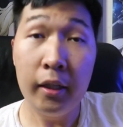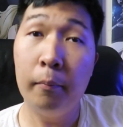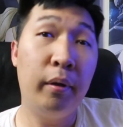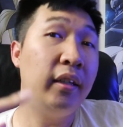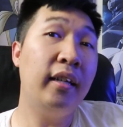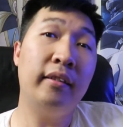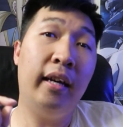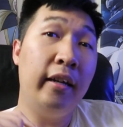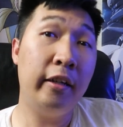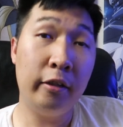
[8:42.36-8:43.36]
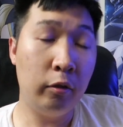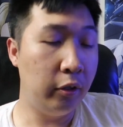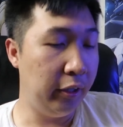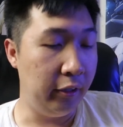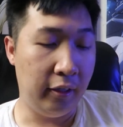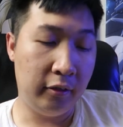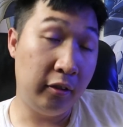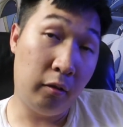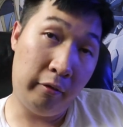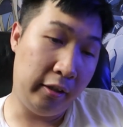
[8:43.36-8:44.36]
But that's not here nor there. That's
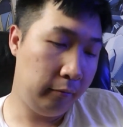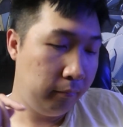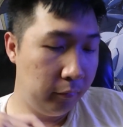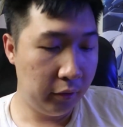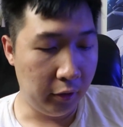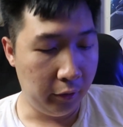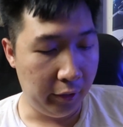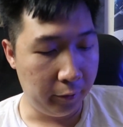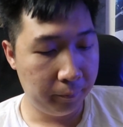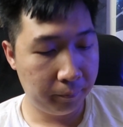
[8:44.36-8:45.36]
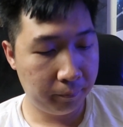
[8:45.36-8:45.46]
just a rant. So now,